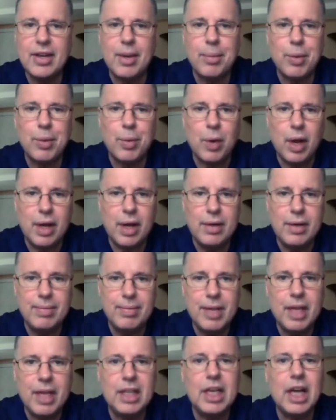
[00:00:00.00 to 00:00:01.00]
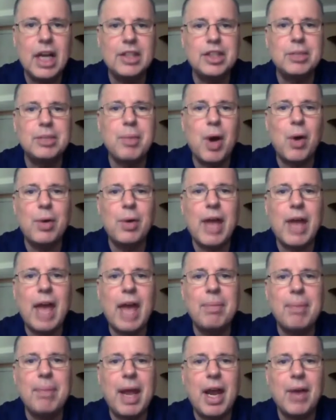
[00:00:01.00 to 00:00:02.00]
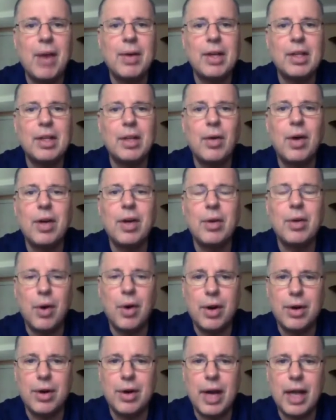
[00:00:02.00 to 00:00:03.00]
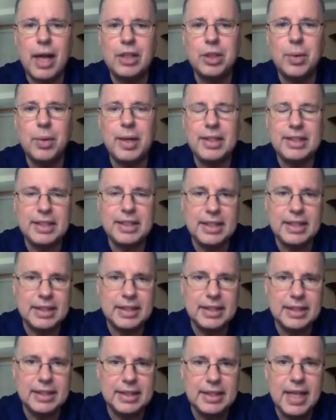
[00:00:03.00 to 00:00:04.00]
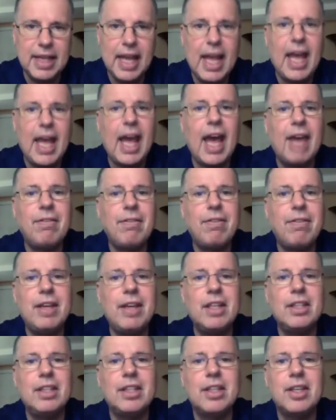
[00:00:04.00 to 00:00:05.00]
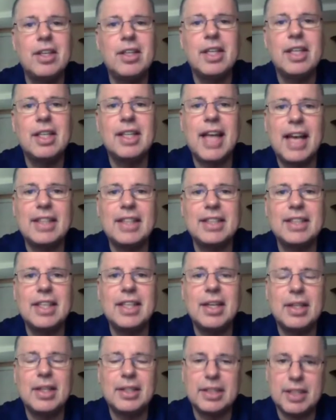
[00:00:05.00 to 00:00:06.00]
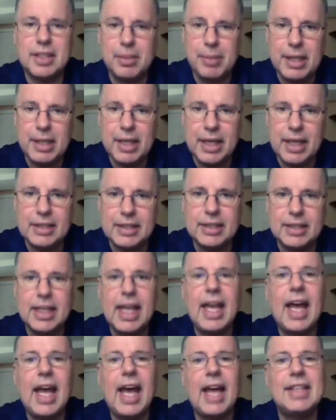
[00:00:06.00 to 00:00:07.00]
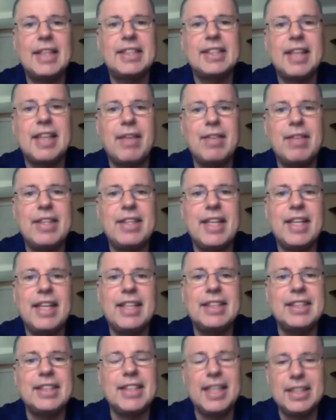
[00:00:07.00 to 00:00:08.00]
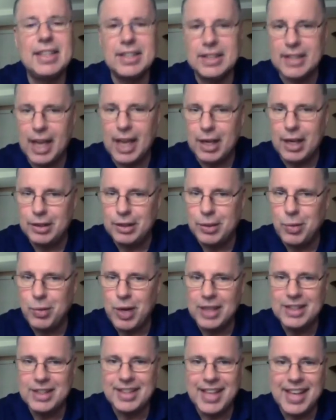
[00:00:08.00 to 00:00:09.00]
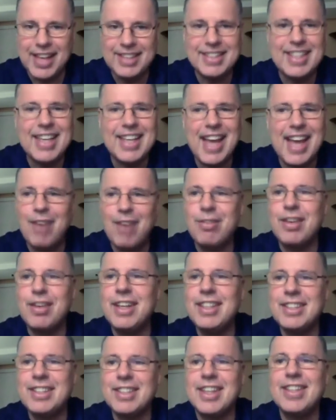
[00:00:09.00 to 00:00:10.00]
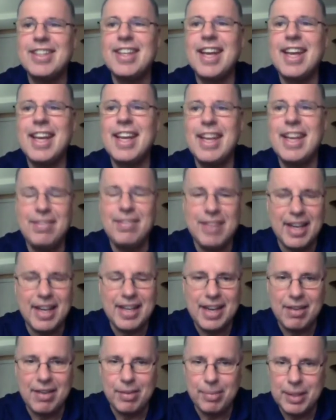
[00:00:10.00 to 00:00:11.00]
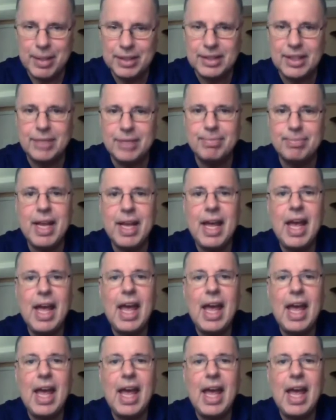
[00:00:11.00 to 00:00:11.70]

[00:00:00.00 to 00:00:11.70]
at number one, Gunsmoke and Parent Law & Order at 20 seasons, and Feel Good Lassie on CBS at 17 seasons. I used to watch Lassie every Sunday evening, never missed it.